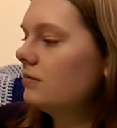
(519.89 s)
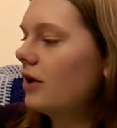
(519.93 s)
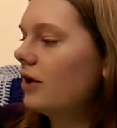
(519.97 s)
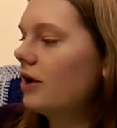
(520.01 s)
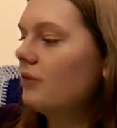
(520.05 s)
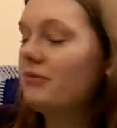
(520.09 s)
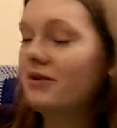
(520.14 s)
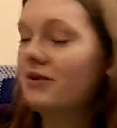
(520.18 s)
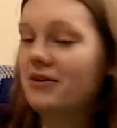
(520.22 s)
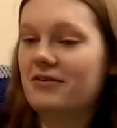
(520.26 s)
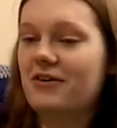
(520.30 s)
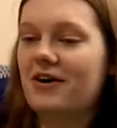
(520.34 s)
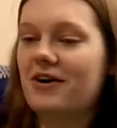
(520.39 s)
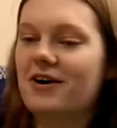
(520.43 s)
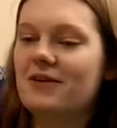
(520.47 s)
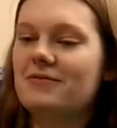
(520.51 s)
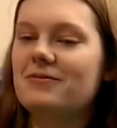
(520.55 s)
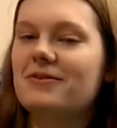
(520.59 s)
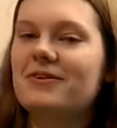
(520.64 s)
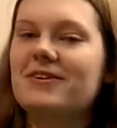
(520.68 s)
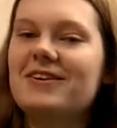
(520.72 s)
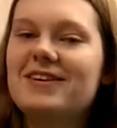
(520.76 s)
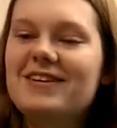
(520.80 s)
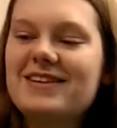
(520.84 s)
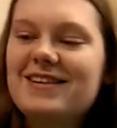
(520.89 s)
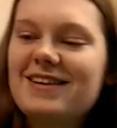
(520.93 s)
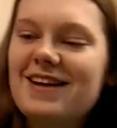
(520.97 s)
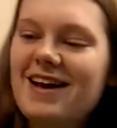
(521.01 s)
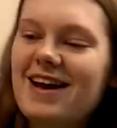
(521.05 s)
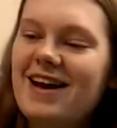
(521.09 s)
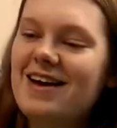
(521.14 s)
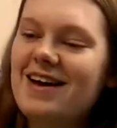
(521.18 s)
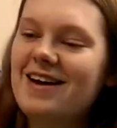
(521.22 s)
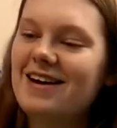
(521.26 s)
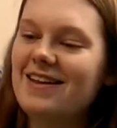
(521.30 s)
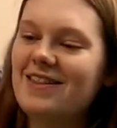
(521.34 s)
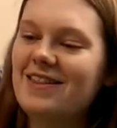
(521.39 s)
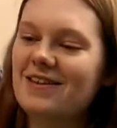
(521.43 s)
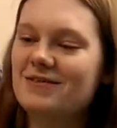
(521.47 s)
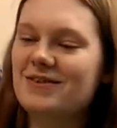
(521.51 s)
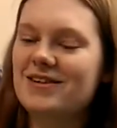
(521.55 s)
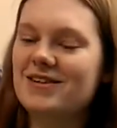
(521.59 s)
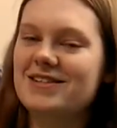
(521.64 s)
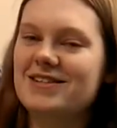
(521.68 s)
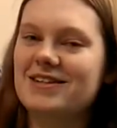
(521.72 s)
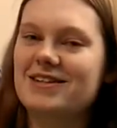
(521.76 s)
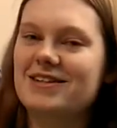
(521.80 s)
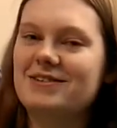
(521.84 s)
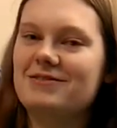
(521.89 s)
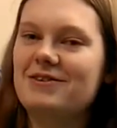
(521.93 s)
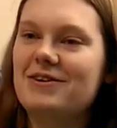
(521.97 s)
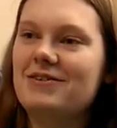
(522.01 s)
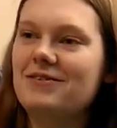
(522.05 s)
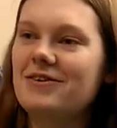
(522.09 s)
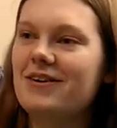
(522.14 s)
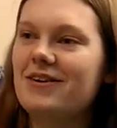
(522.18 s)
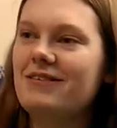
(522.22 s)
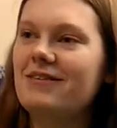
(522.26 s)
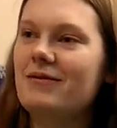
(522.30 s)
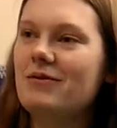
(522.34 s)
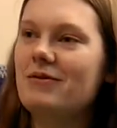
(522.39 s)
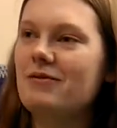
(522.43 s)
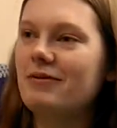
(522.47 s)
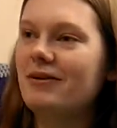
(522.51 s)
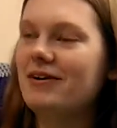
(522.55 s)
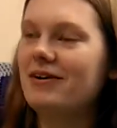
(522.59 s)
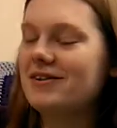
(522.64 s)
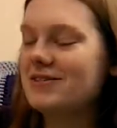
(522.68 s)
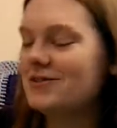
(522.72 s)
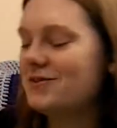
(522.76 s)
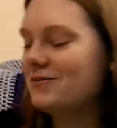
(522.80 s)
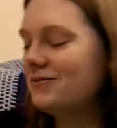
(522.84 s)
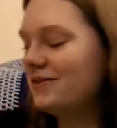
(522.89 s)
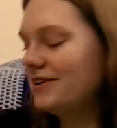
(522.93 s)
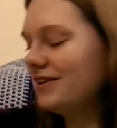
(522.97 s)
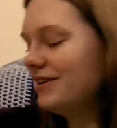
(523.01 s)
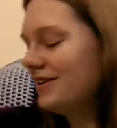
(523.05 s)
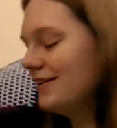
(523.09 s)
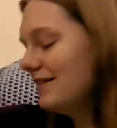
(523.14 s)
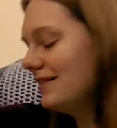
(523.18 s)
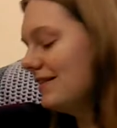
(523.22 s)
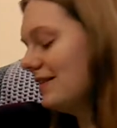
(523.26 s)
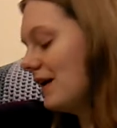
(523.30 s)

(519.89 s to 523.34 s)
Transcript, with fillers: A bit of cardboard that must have come off when I ripped the box open.